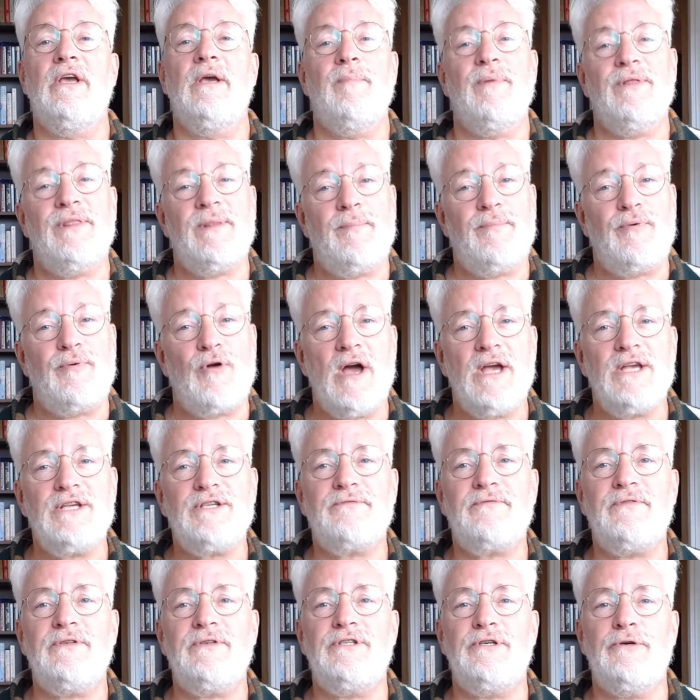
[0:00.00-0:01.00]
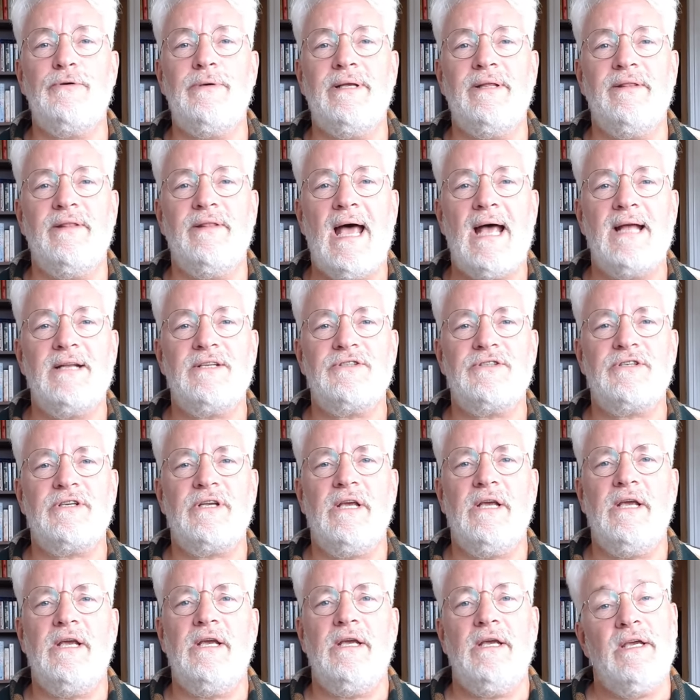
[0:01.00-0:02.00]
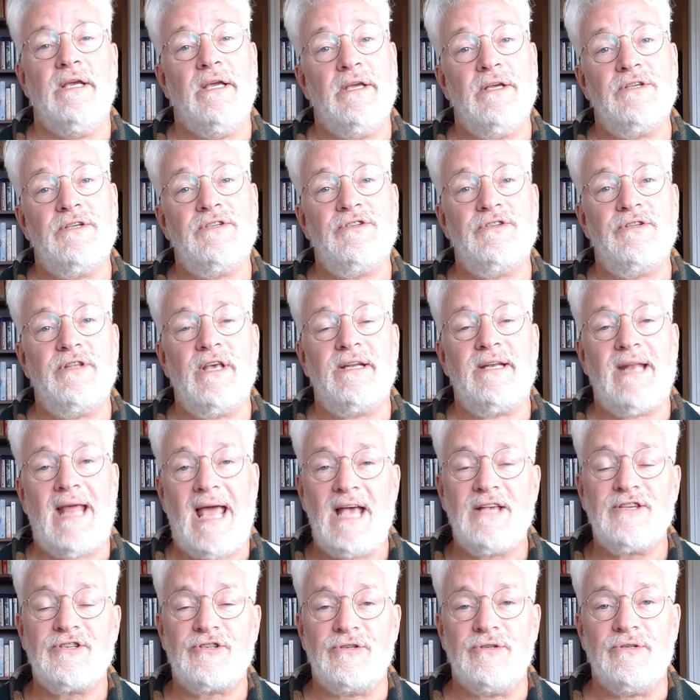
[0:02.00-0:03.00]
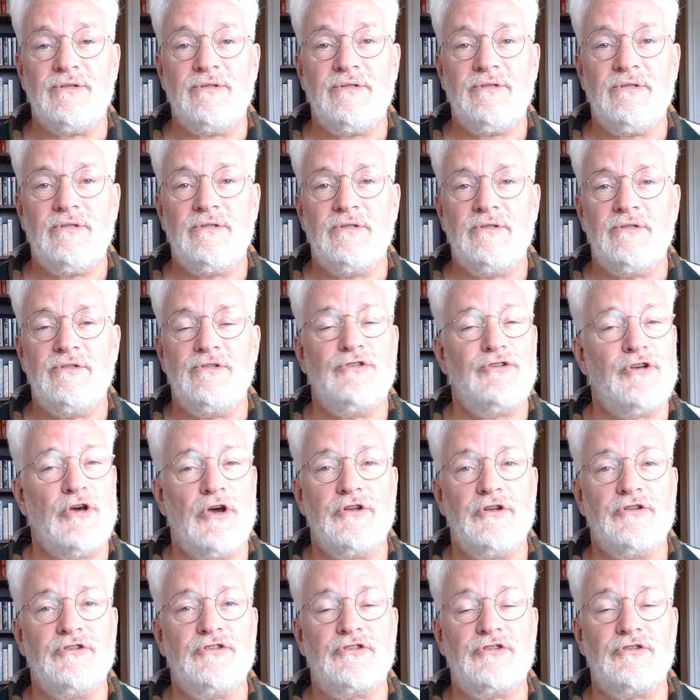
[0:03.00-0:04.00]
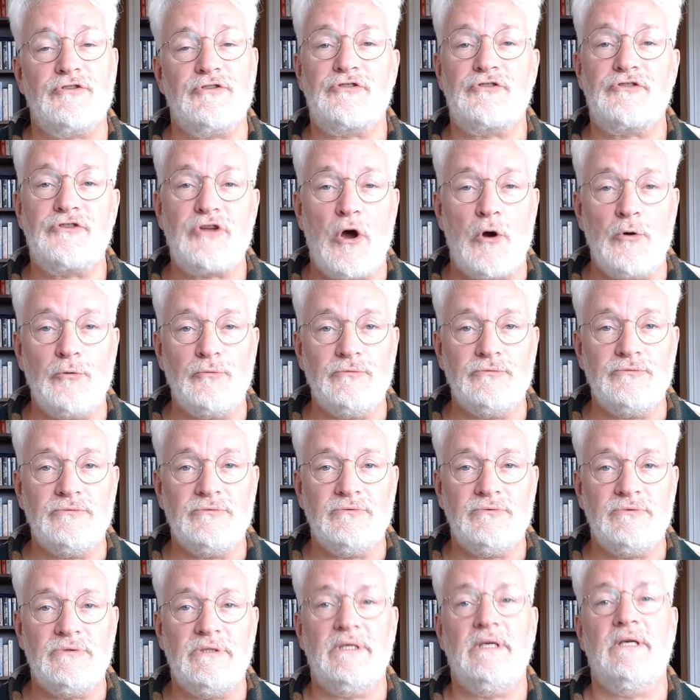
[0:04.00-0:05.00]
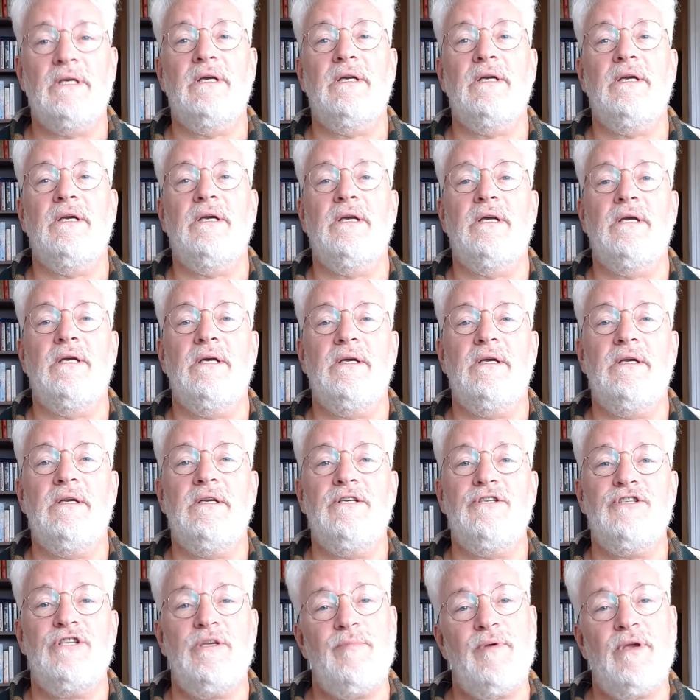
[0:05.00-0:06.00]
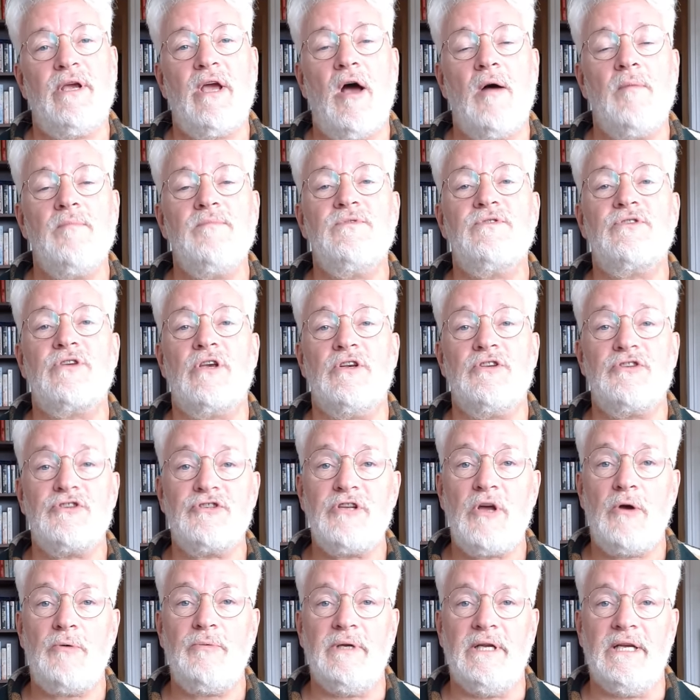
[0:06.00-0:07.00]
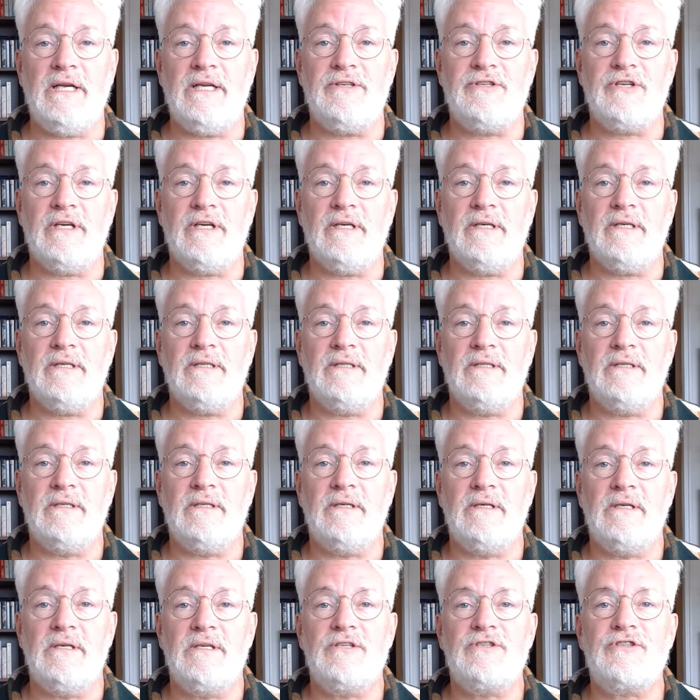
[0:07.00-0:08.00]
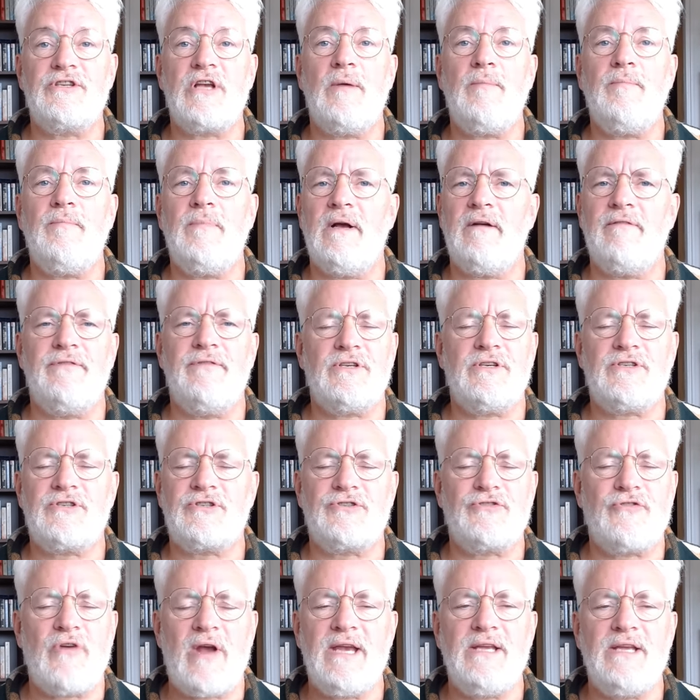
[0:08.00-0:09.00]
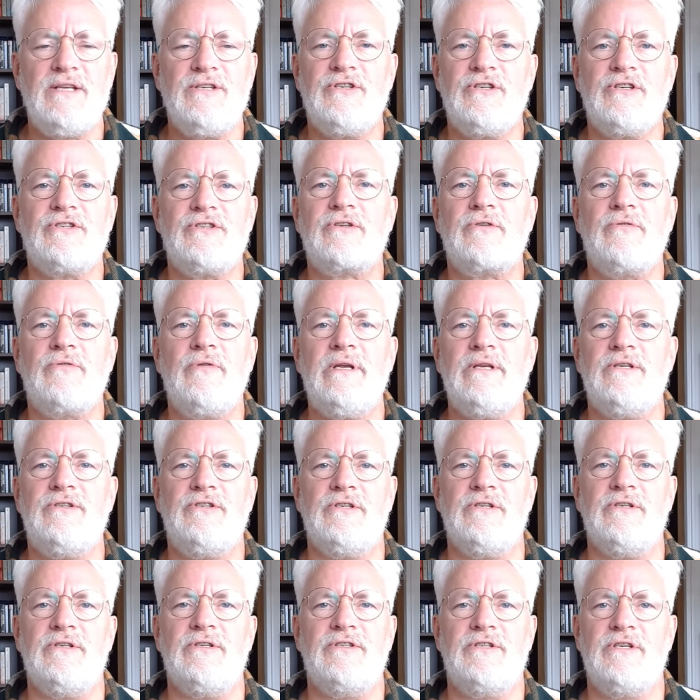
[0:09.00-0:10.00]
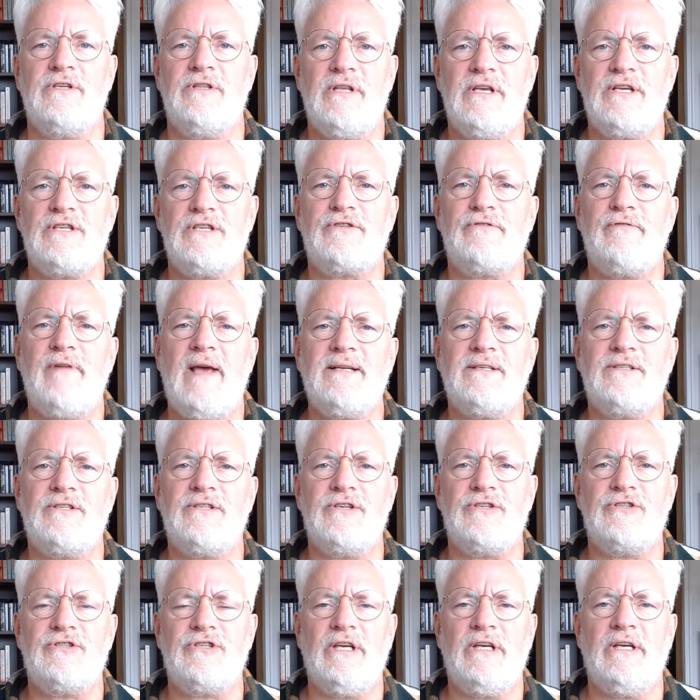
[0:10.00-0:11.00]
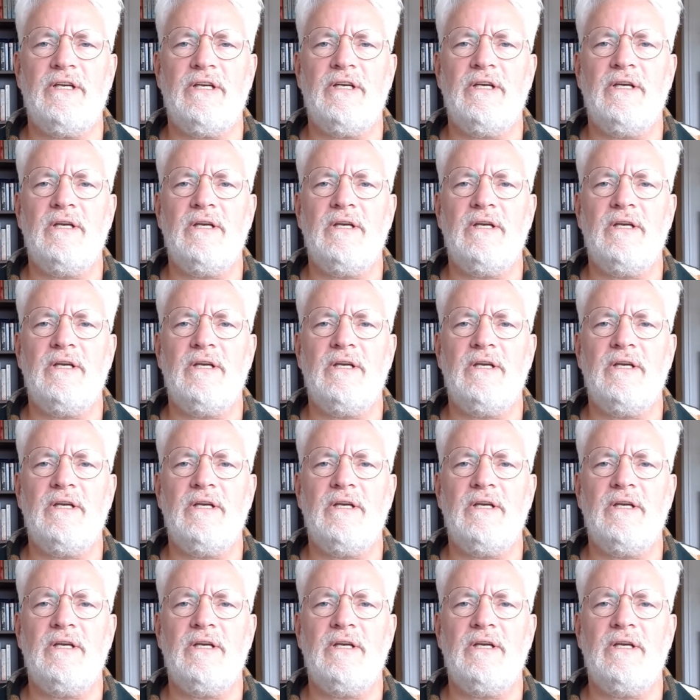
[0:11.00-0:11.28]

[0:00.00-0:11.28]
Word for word: But the price for doing that is that Essun turns to stone. She becomes a stone eater, some of the strangest creatures in this fantasy.